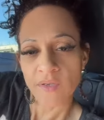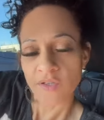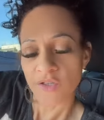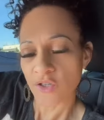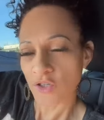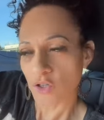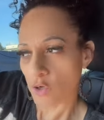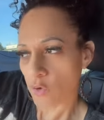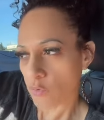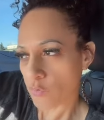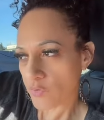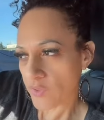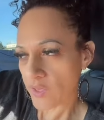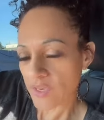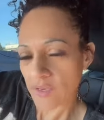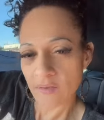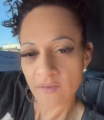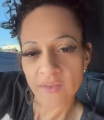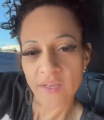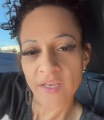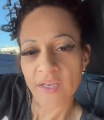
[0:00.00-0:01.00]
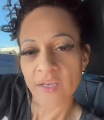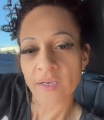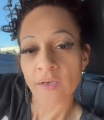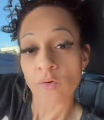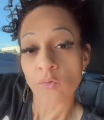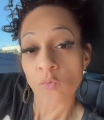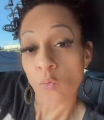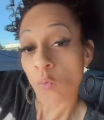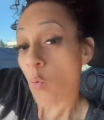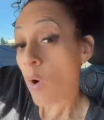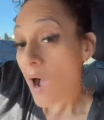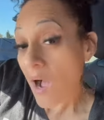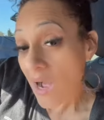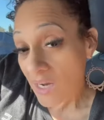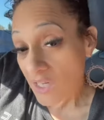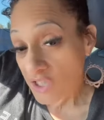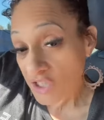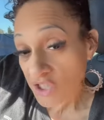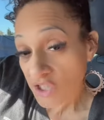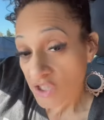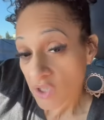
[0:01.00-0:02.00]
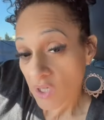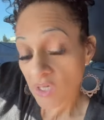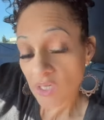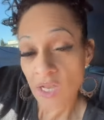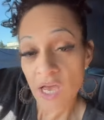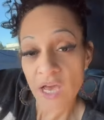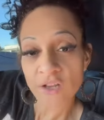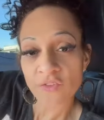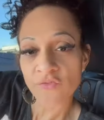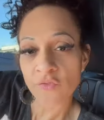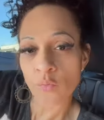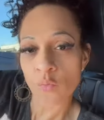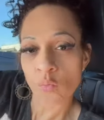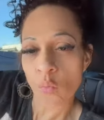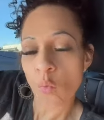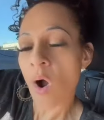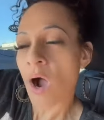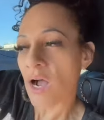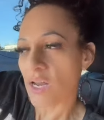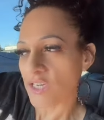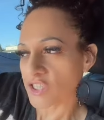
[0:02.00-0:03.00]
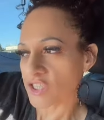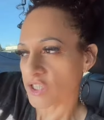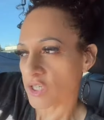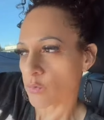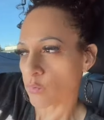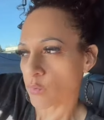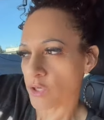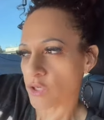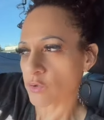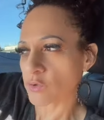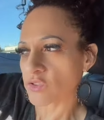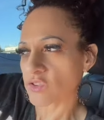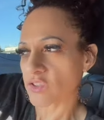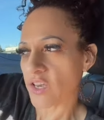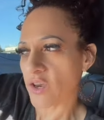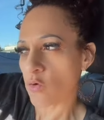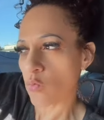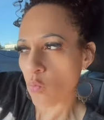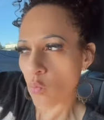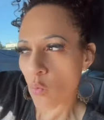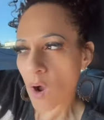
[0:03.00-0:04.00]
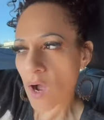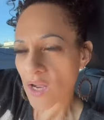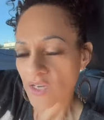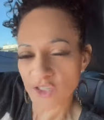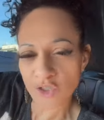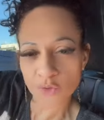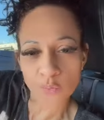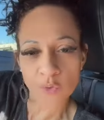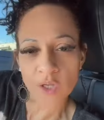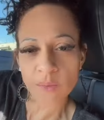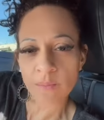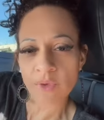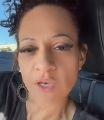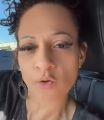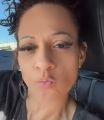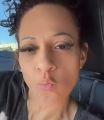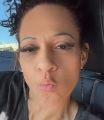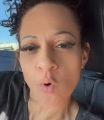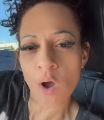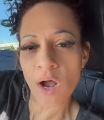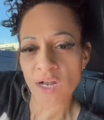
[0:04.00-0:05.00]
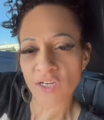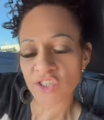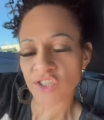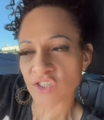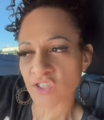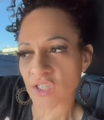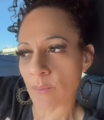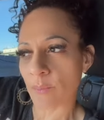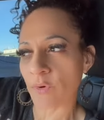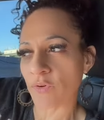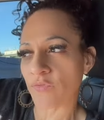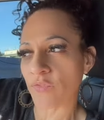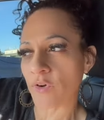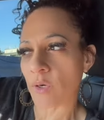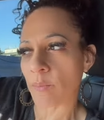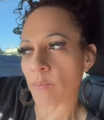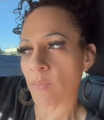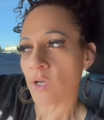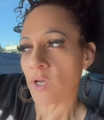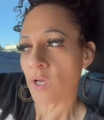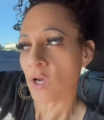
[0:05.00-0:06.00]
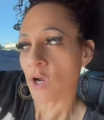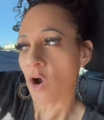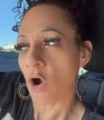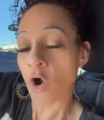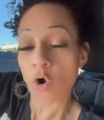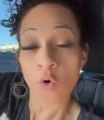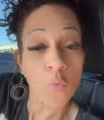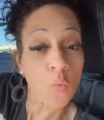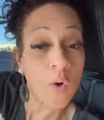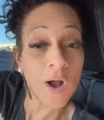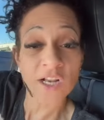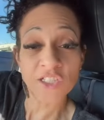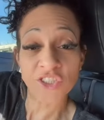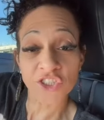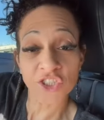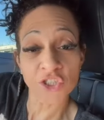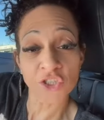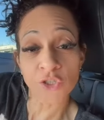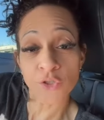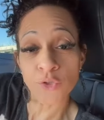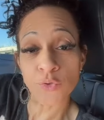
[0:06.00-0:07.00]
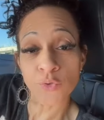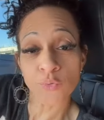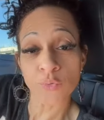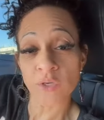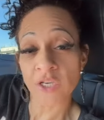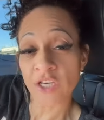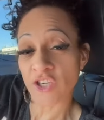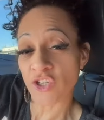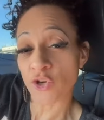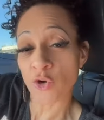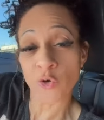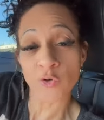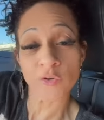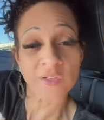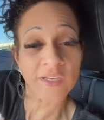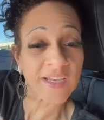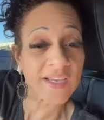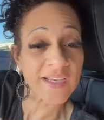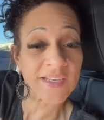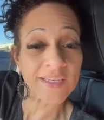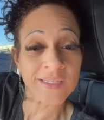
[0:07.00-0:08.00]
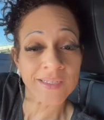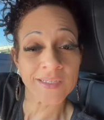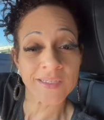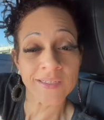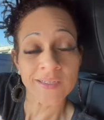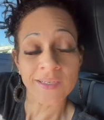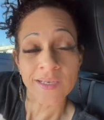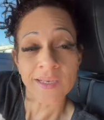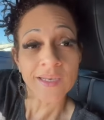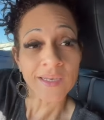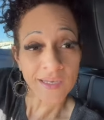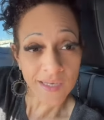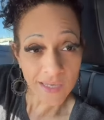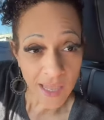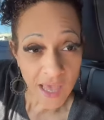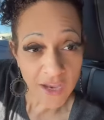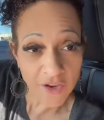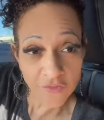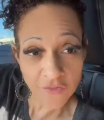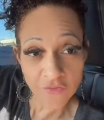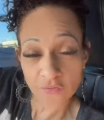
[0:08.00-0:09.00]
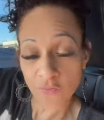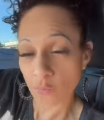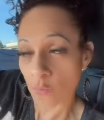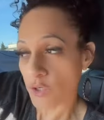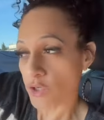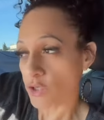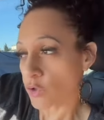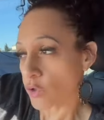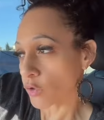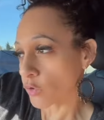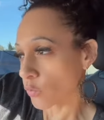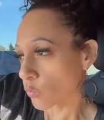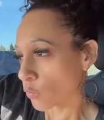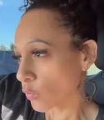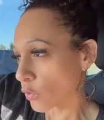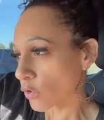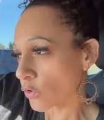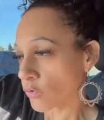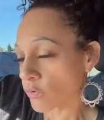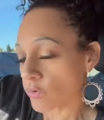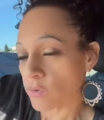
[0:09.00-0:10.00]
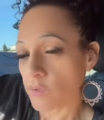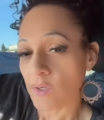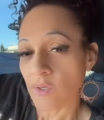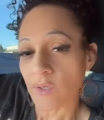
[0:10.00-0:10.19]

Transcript: you know, they they watch. A lot of them watch. And when you say watch, what do you mean watch? Some of them are watching you in your daily life when you go to work,